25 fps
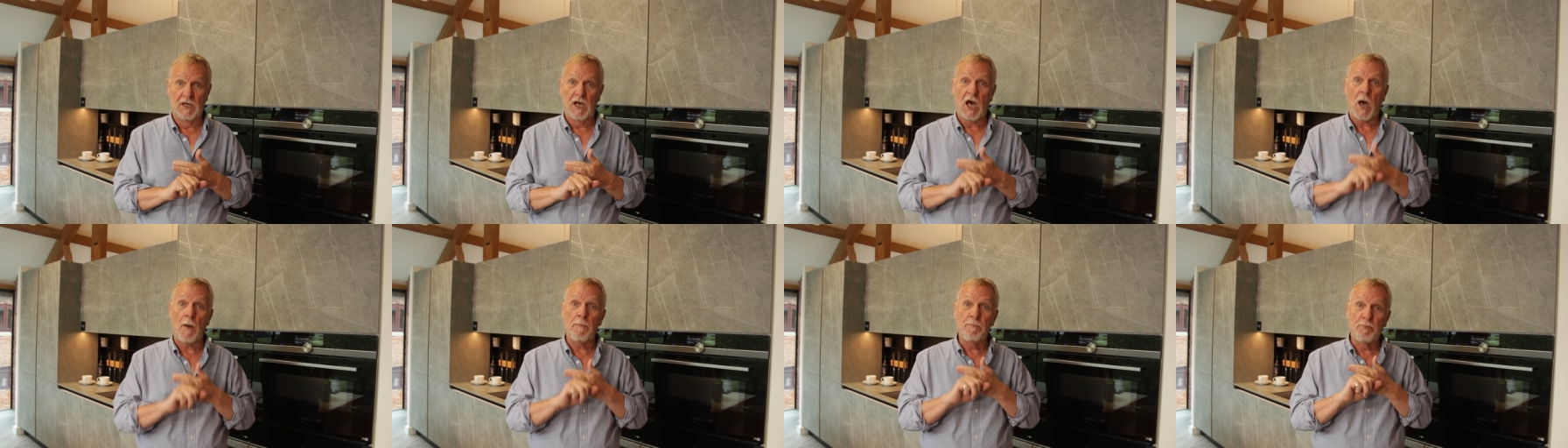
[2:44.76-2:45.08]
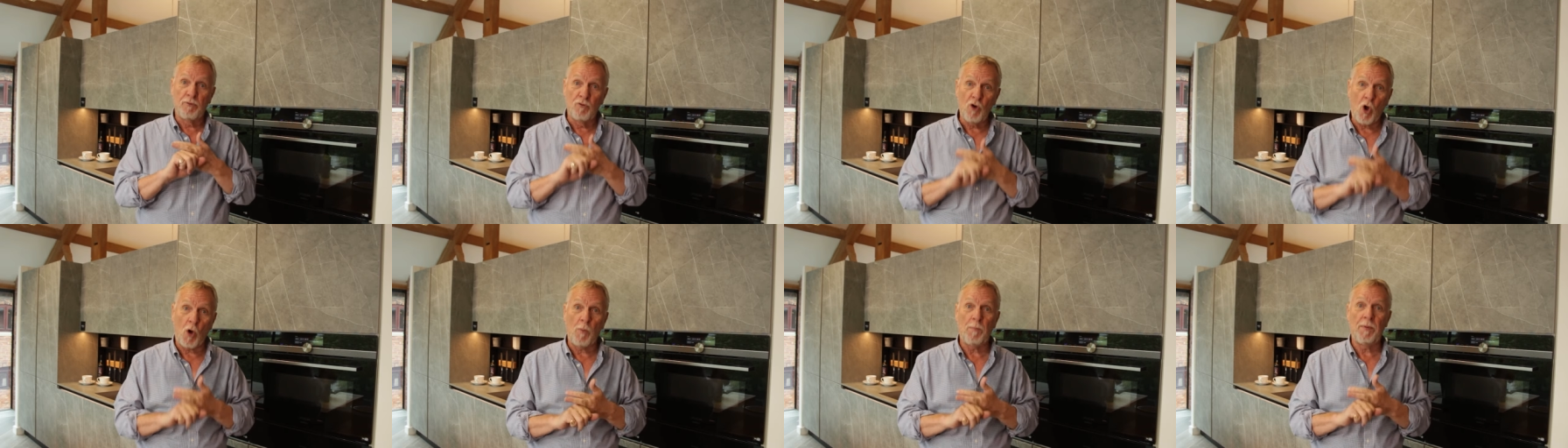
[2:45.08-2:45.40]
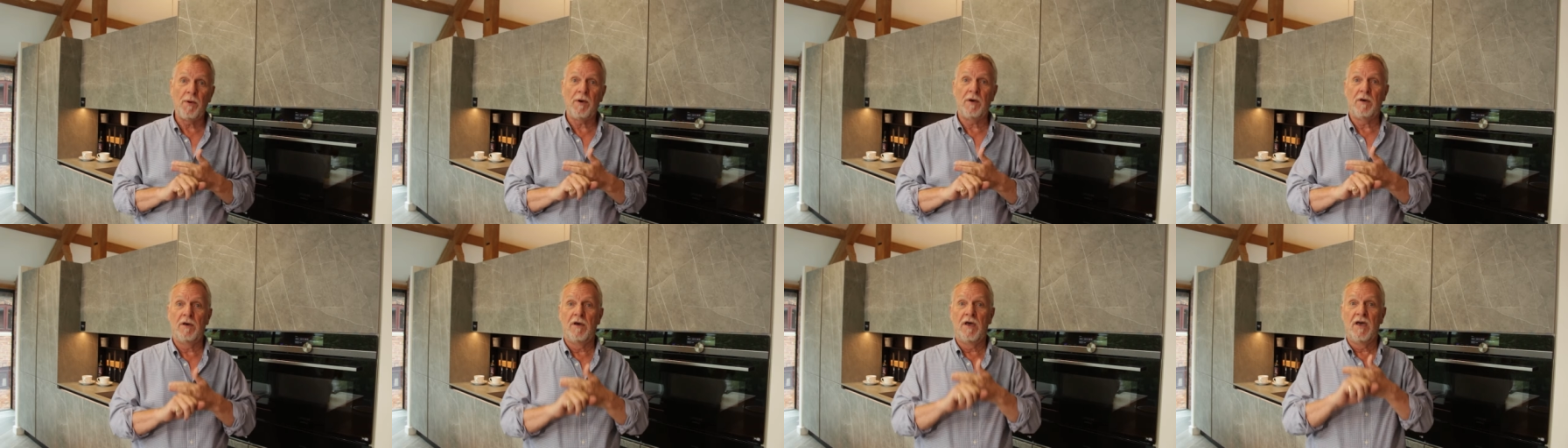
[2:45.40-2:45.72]
a
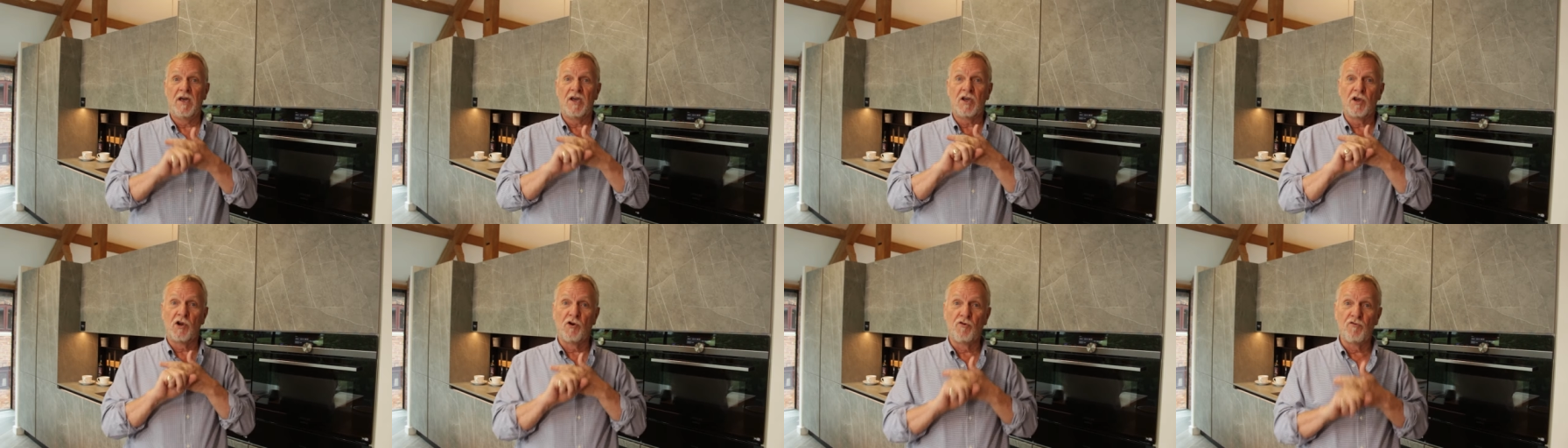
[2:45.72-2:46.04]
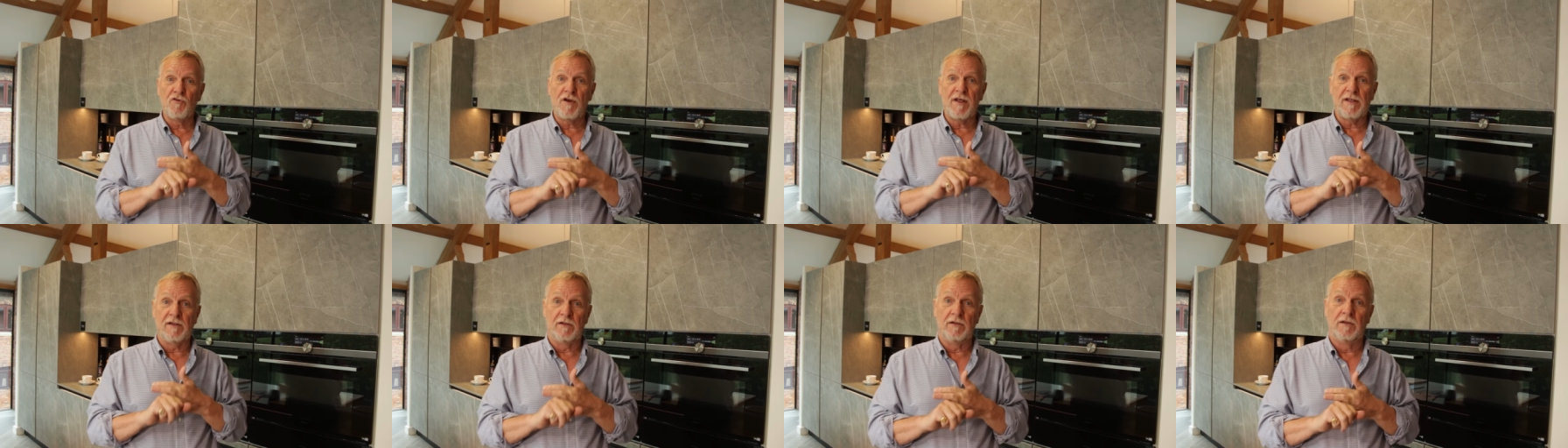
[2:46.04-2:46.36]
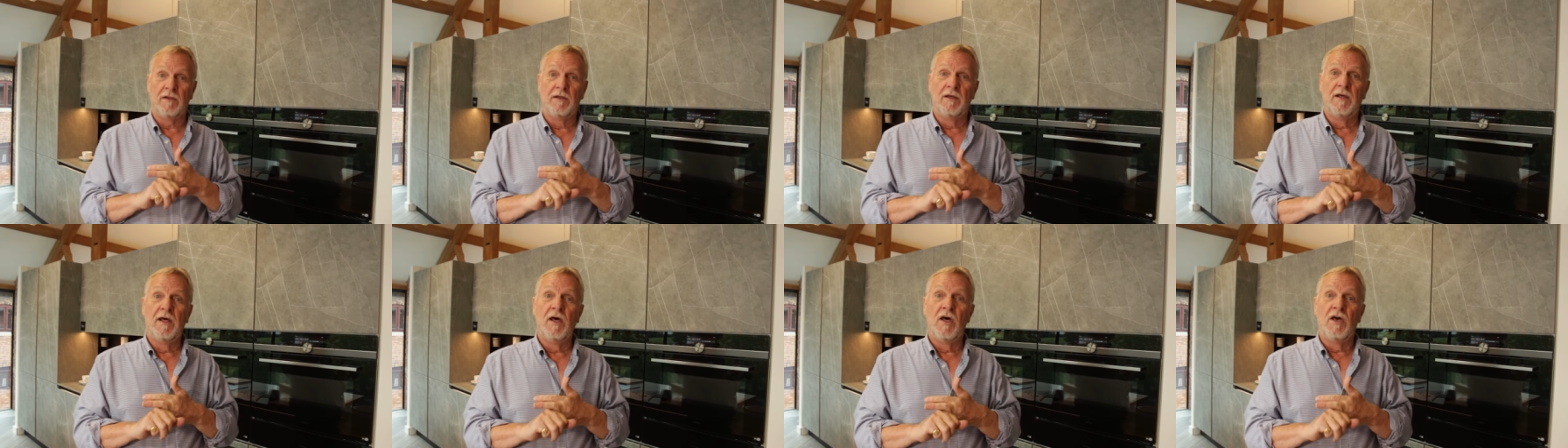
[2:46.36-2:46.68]
proper grill,
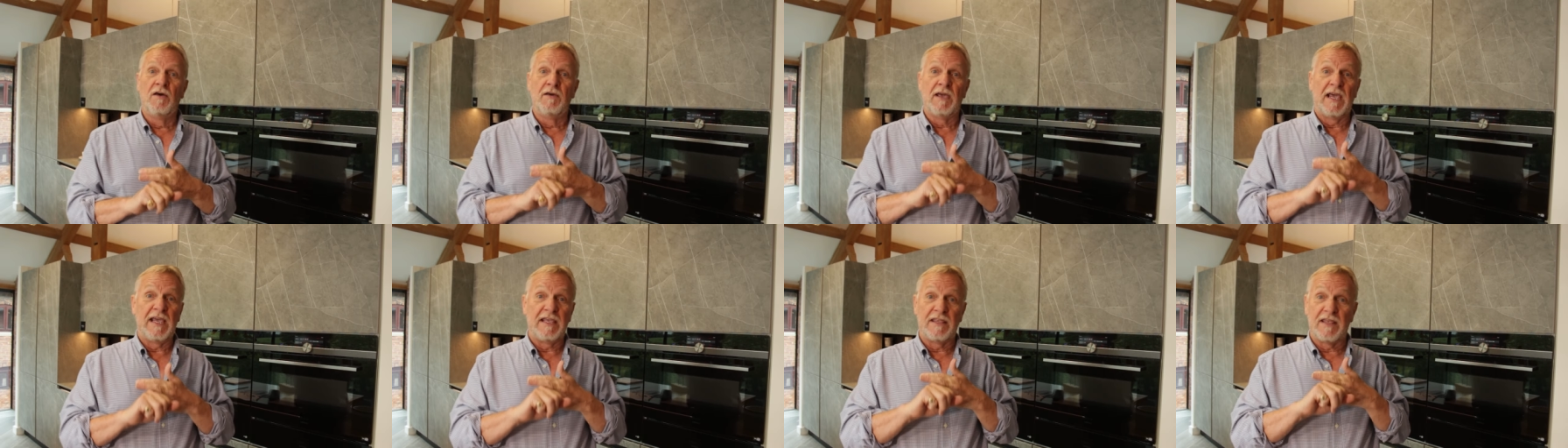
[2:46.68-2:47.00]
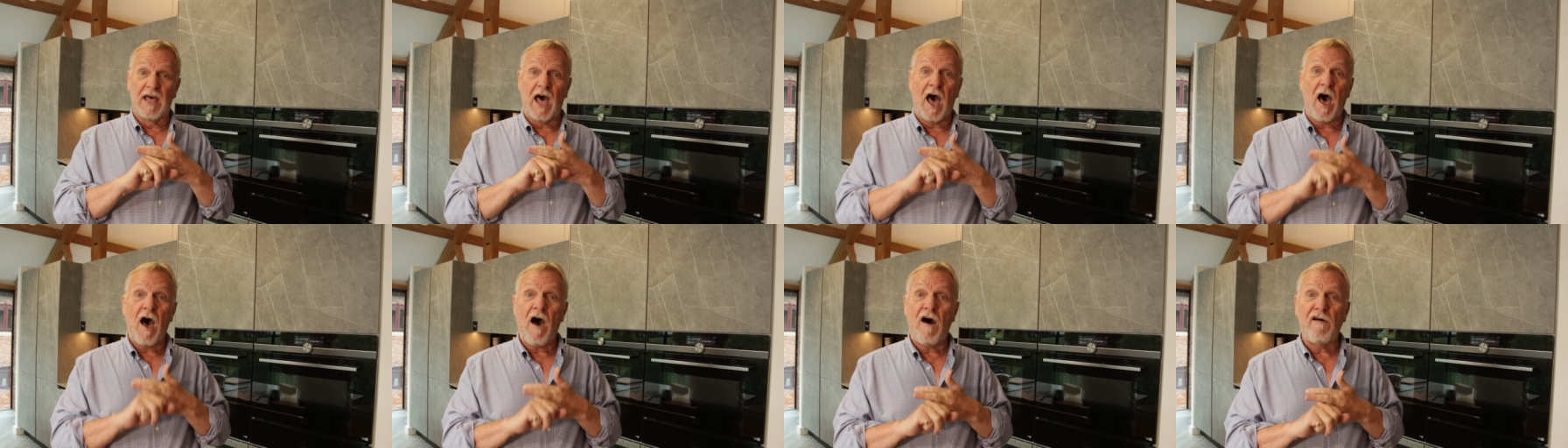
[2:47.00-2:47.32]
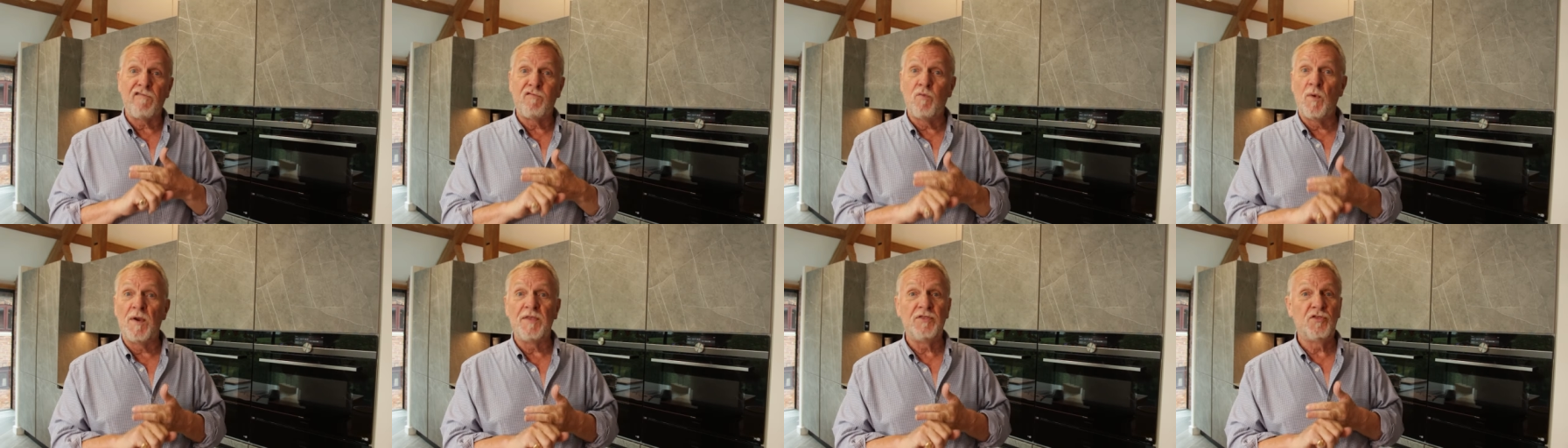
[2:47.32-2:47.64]
either
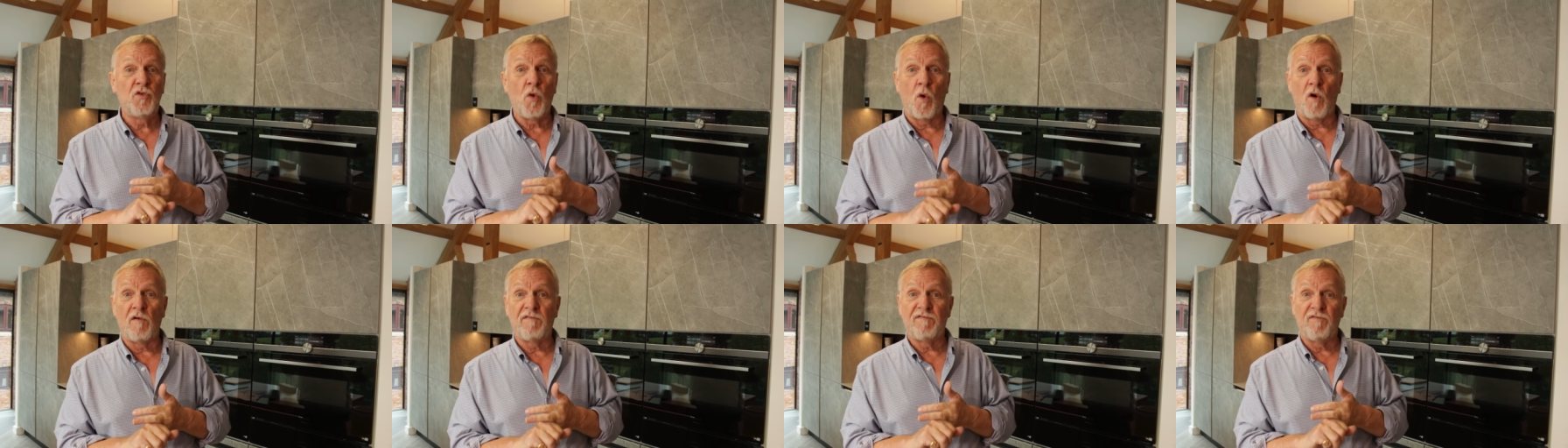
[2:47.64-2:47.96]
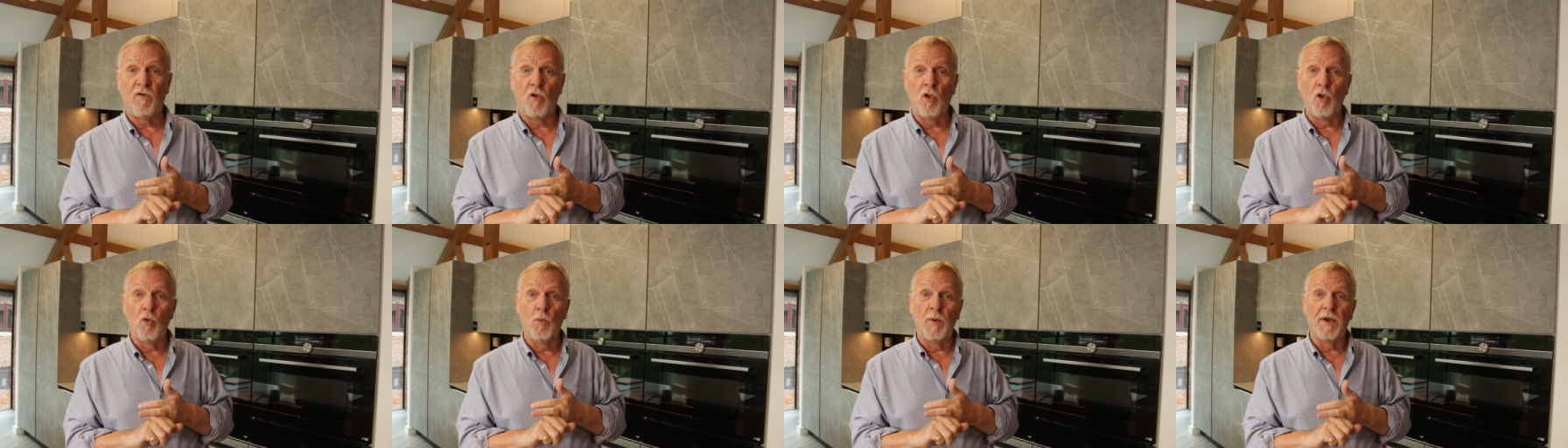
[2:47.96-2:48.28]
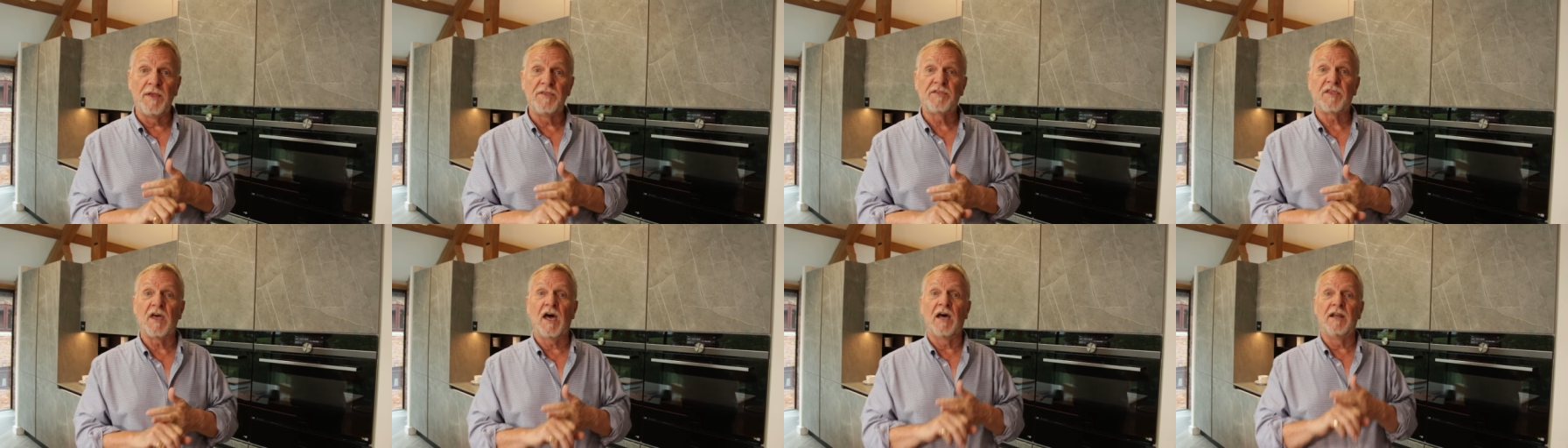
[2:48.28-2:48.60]
half width or full width,